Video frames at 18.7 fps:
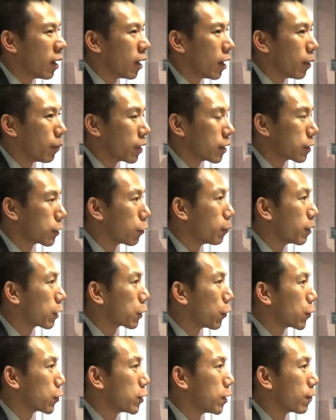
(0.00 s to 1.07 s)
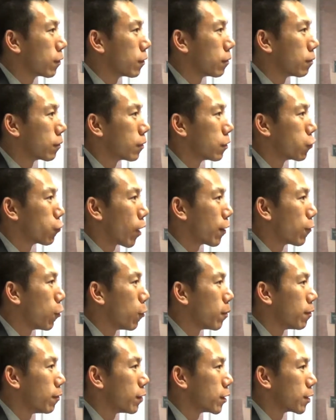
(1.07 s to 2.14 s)
but still be close enough to drive
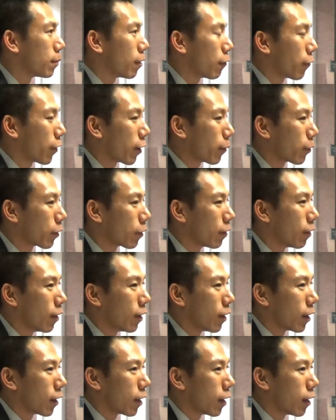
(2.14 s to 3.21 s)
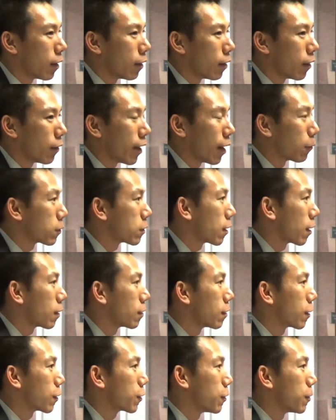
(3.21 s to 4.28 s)
home and visit my family. And that was San
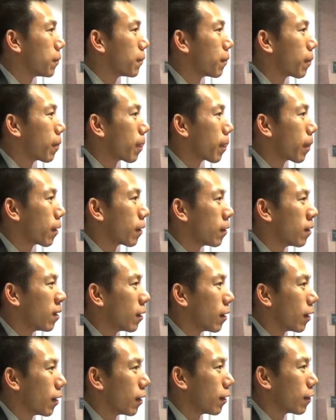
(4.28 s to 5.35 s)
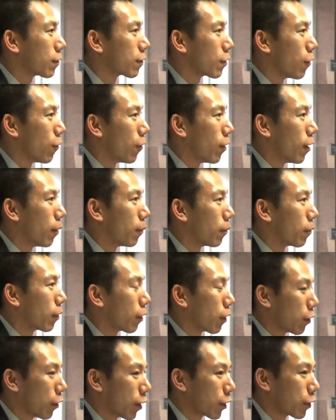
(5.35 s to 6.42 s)
Diego. And so
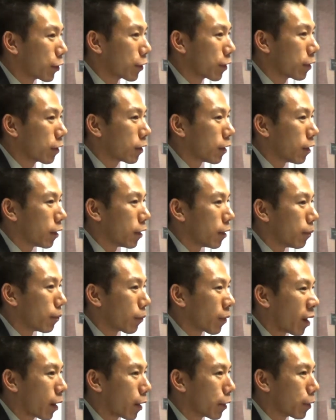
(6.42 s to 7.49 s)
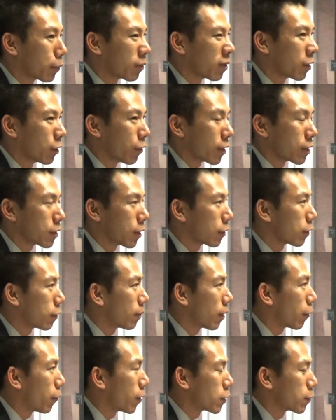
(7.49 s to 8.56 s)
luckily, I sent in
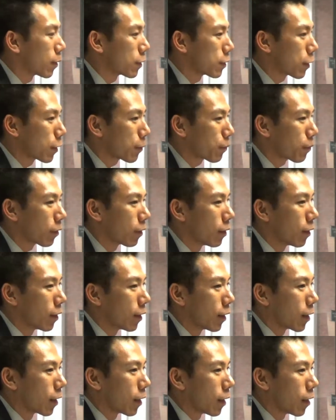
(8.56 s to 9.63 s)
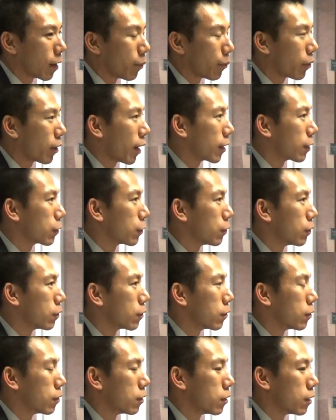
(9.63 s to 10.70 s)
my resume tape, and applied to
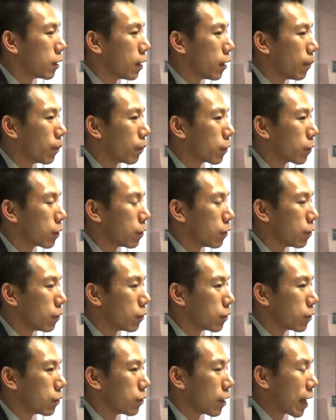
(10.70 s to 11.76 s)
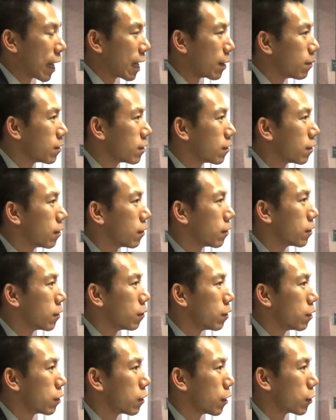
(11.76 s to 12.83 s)
the ABC
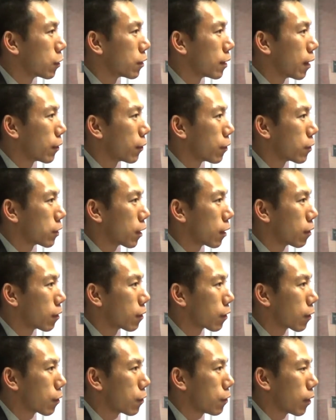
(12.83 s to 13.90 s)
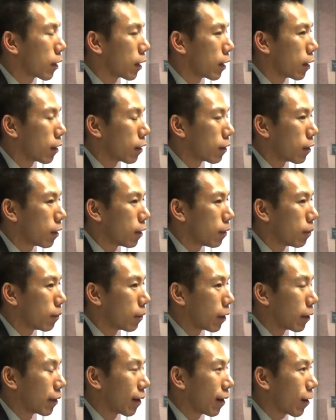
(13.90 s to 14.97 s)
TV station down there in San Diego,
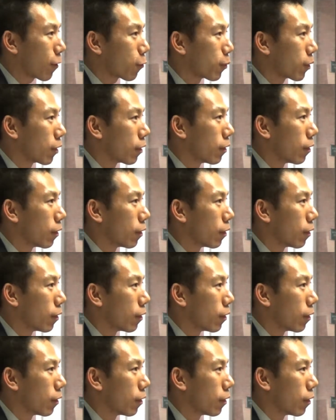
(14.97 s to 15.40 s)
and they hired me.